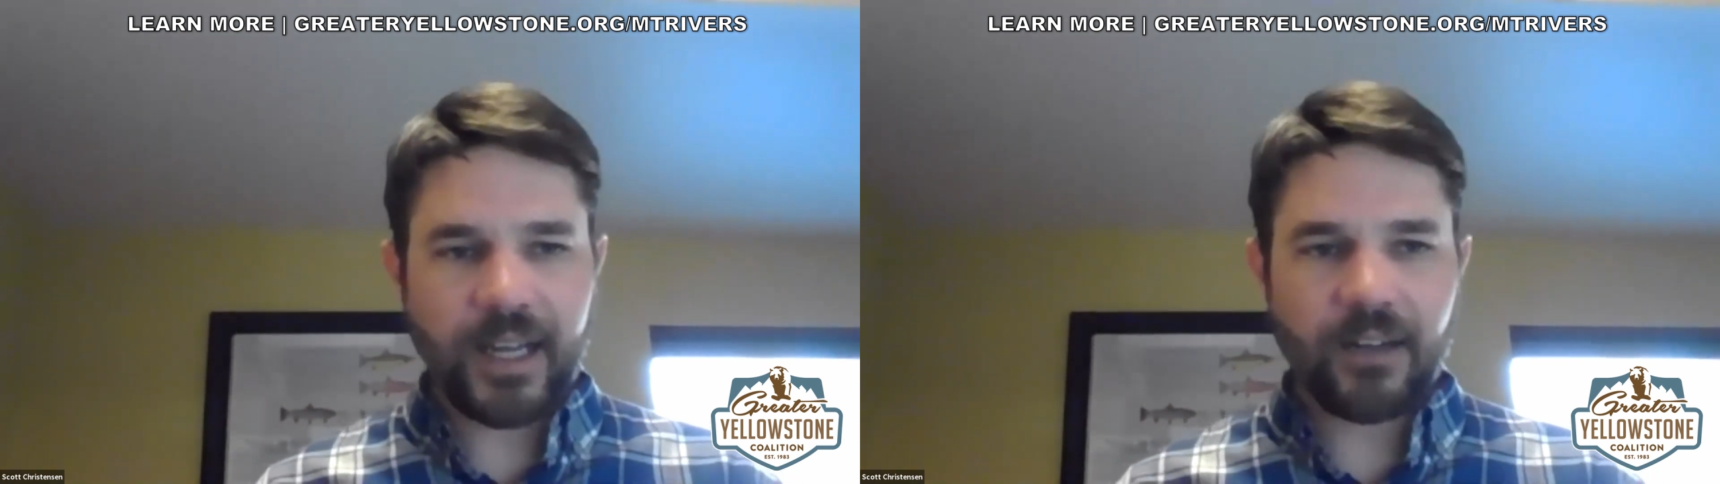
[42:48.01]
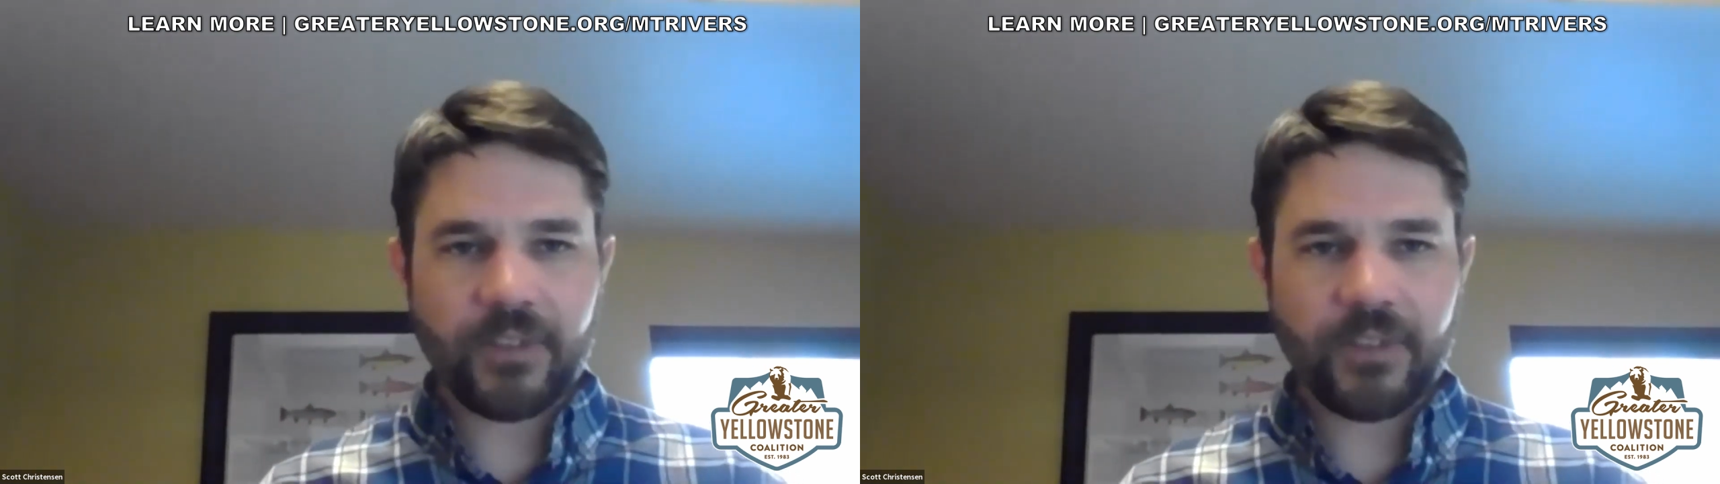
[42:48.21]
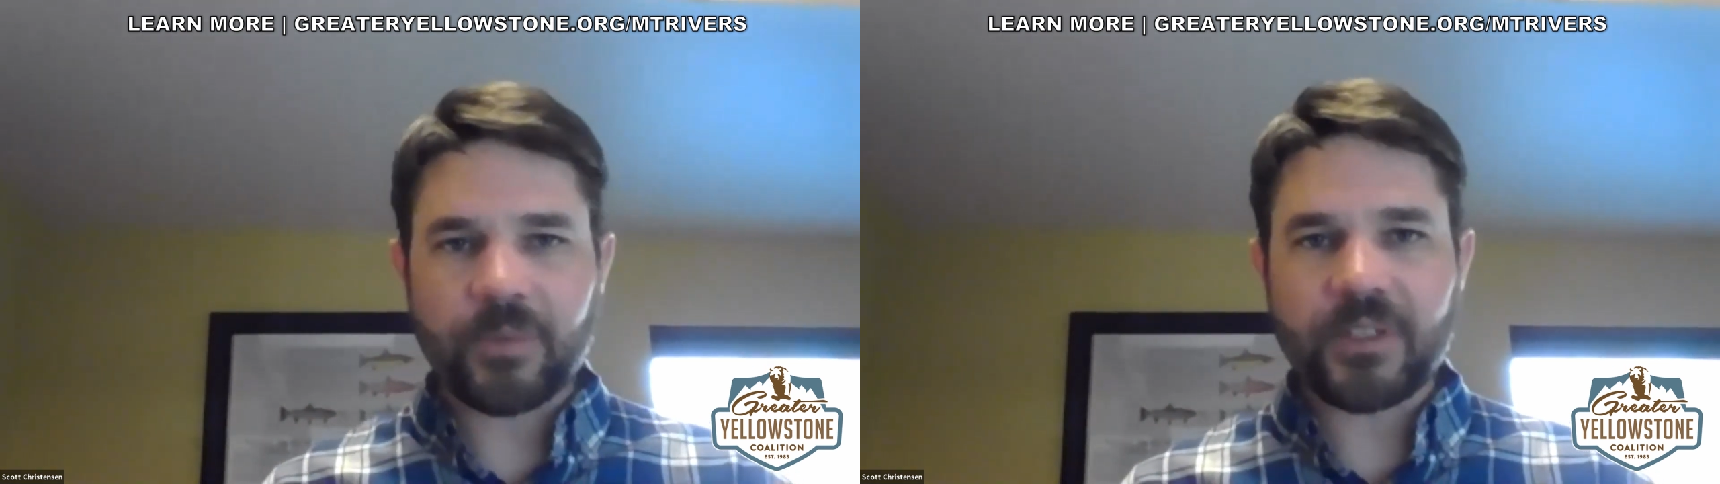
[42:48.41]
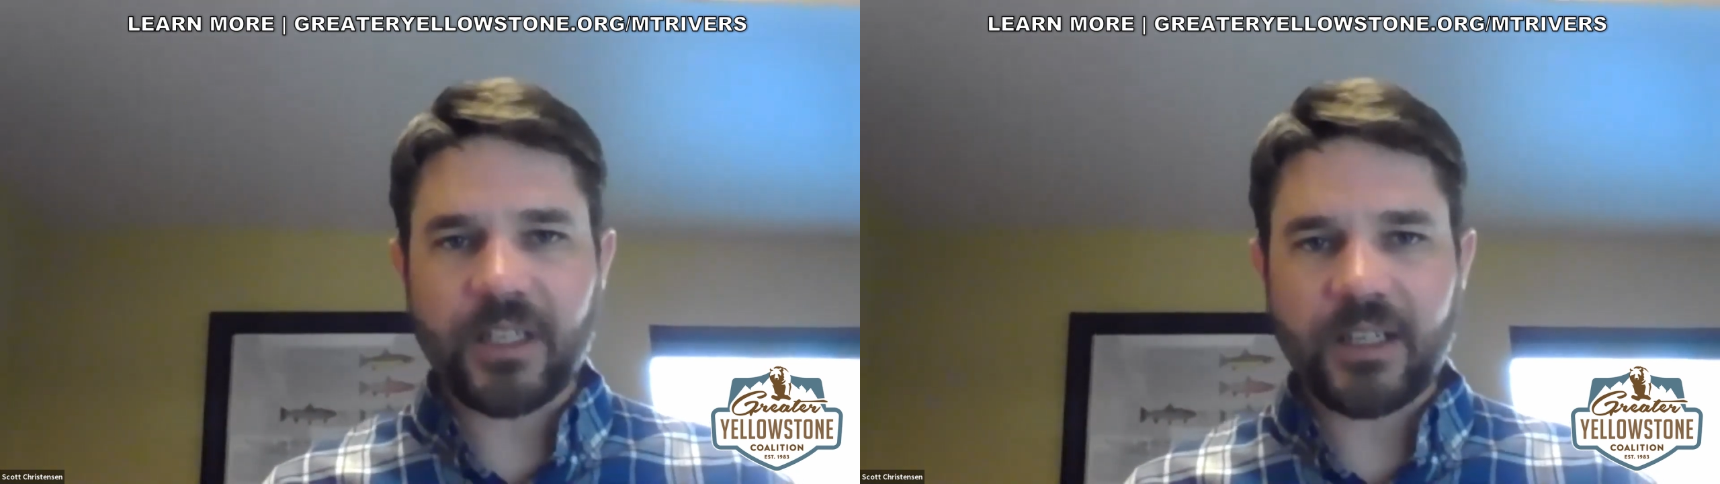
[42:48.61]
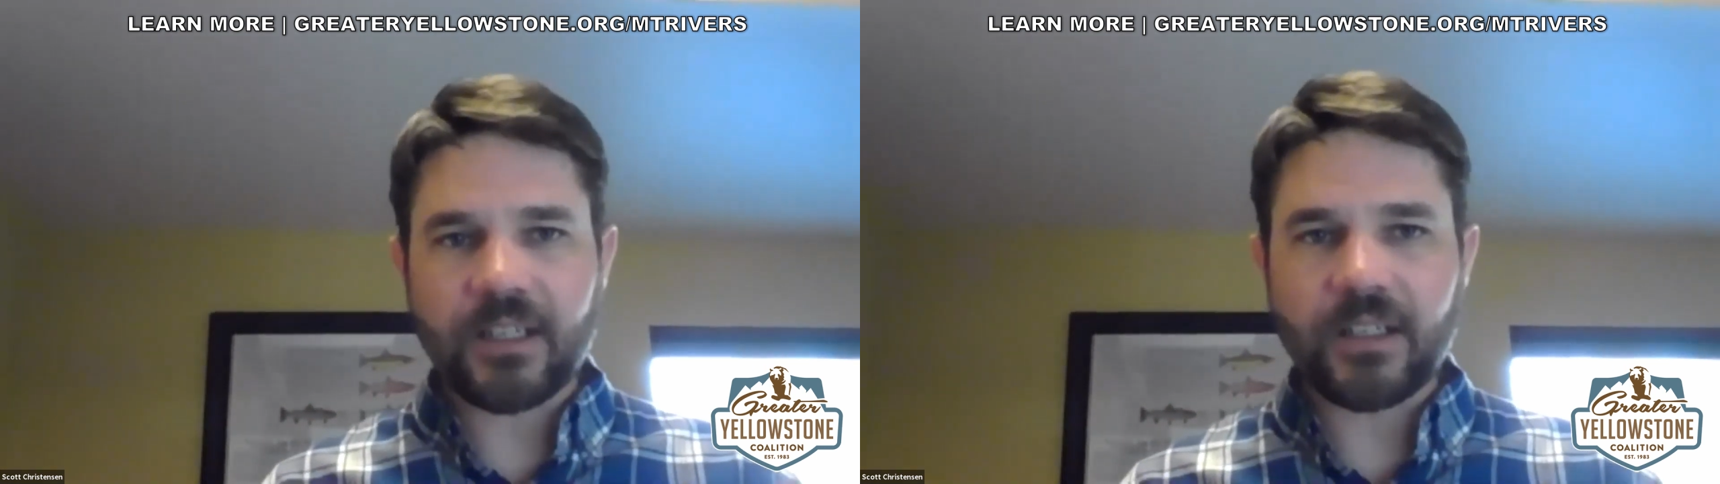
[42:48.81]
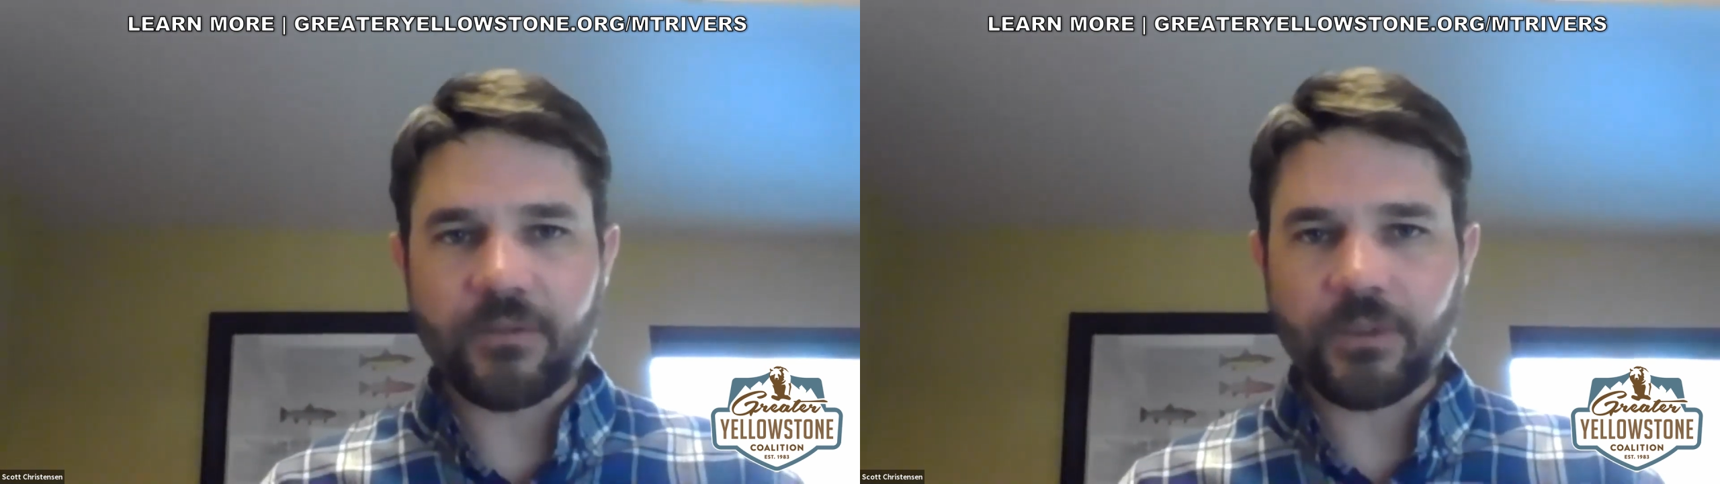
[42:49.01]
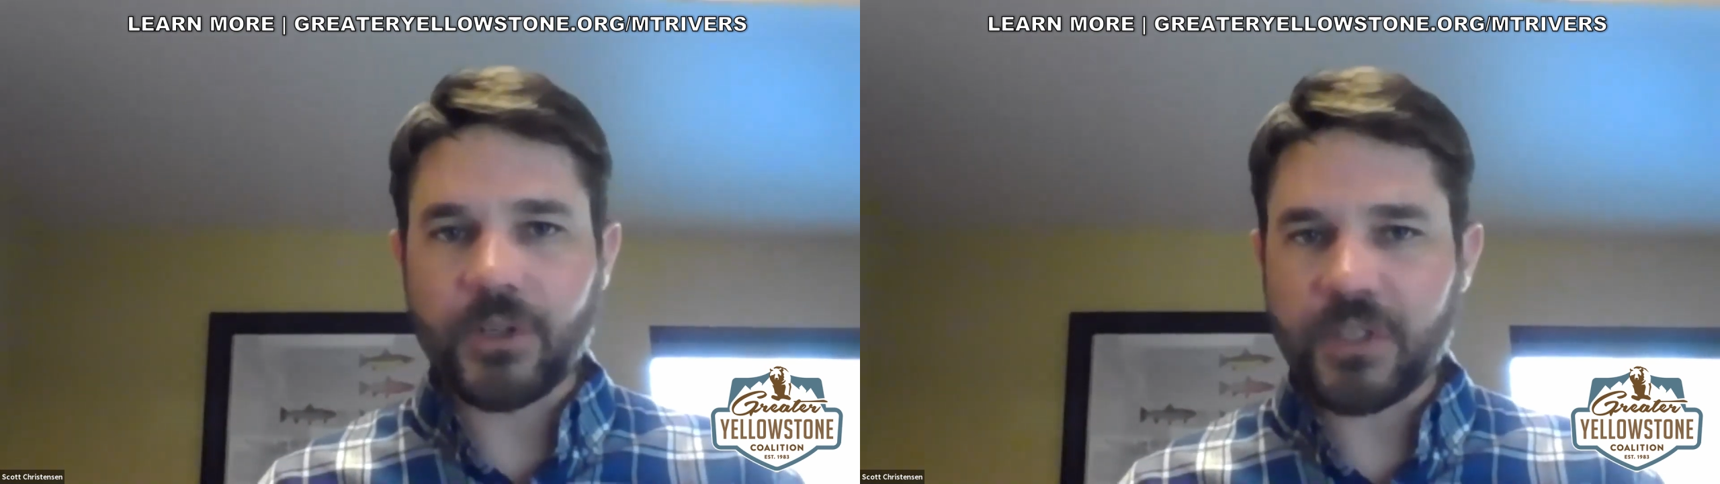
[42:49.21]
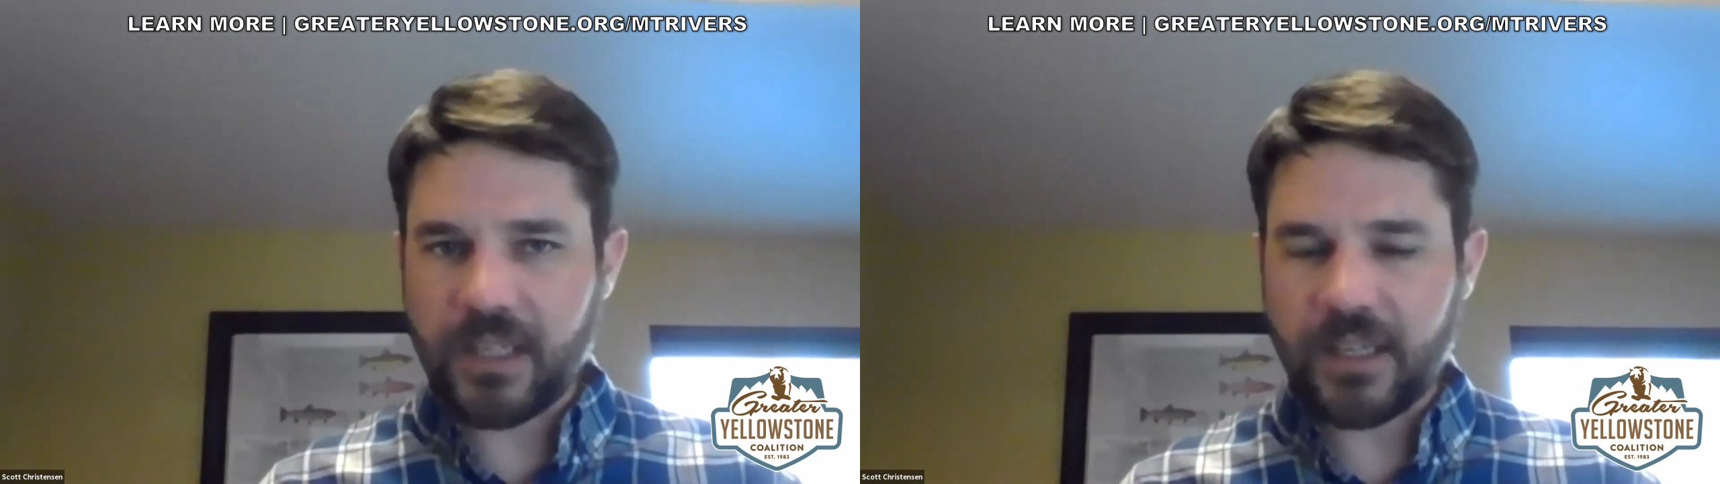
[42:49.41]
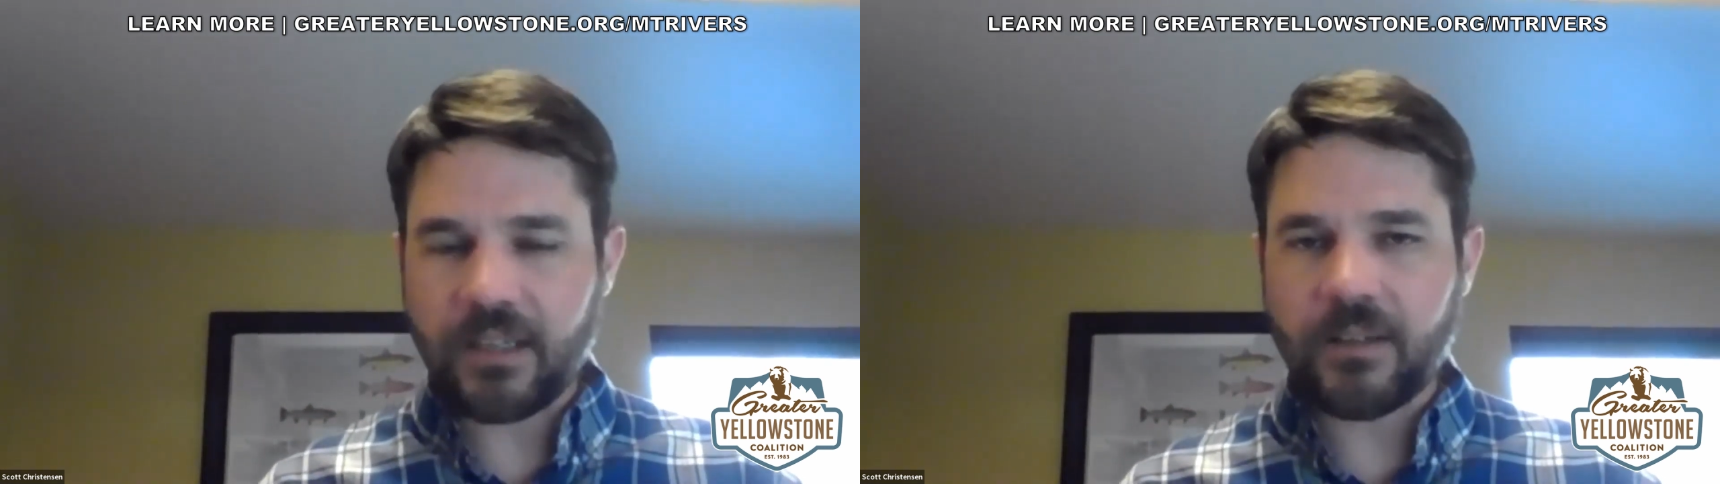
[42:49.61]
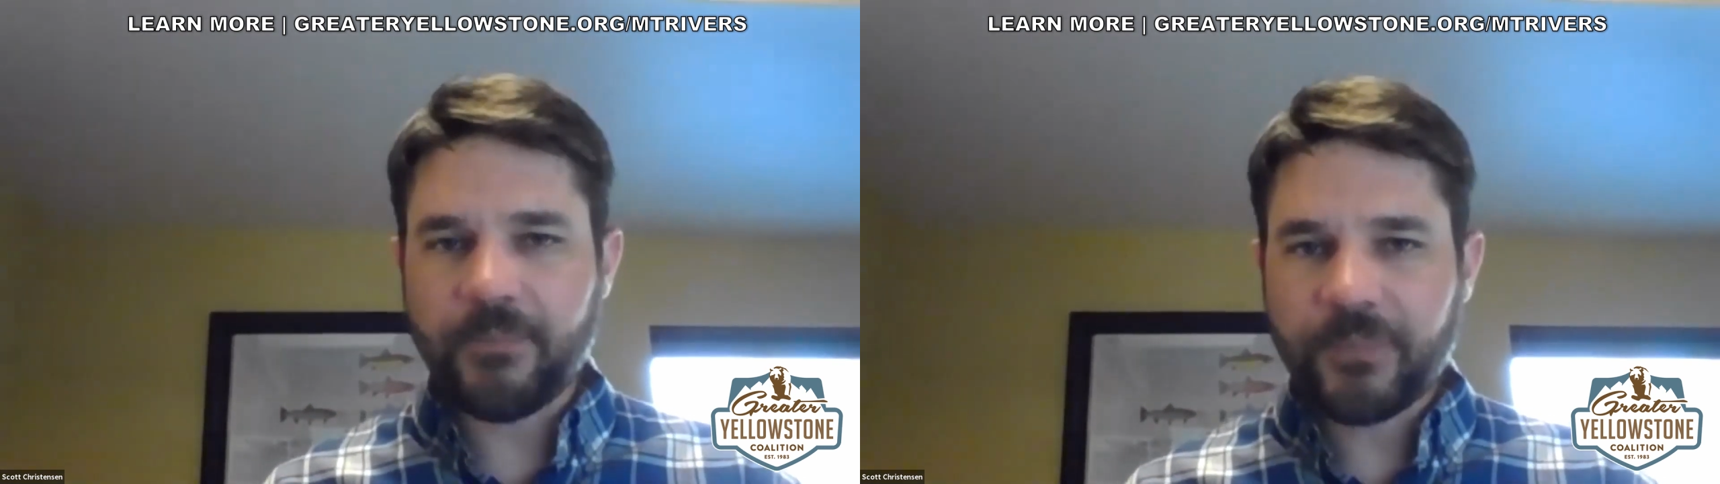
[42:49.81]
have Representative
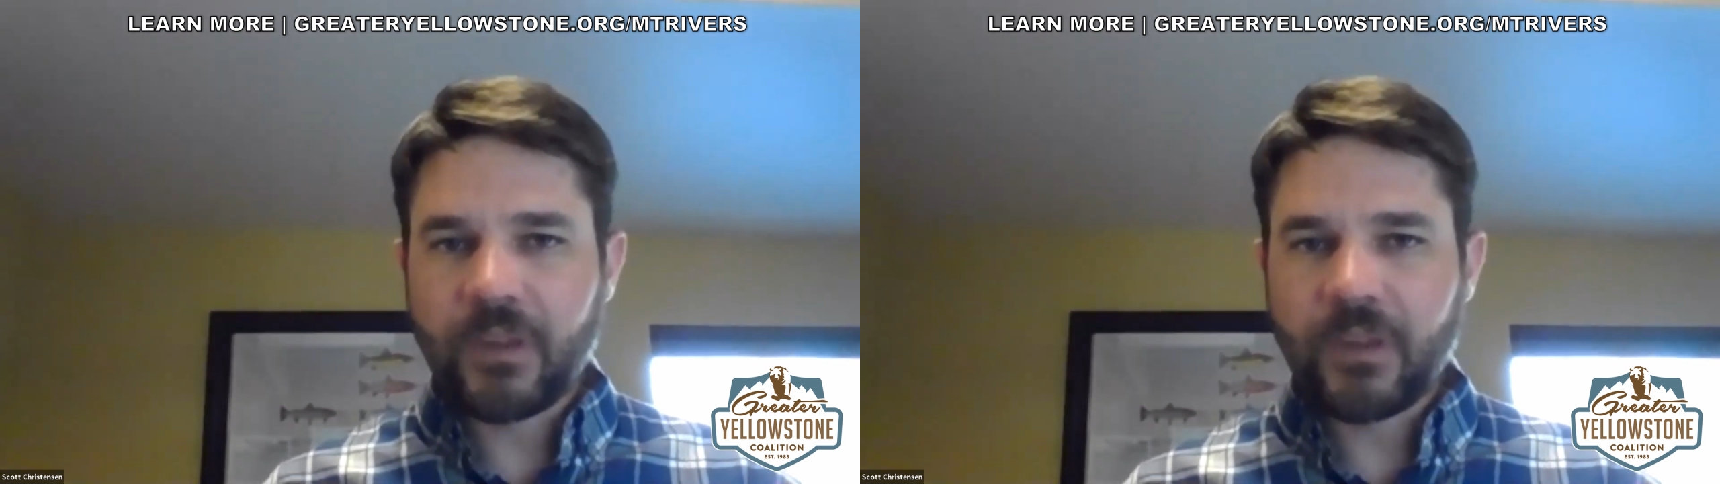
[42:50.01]
Rosendale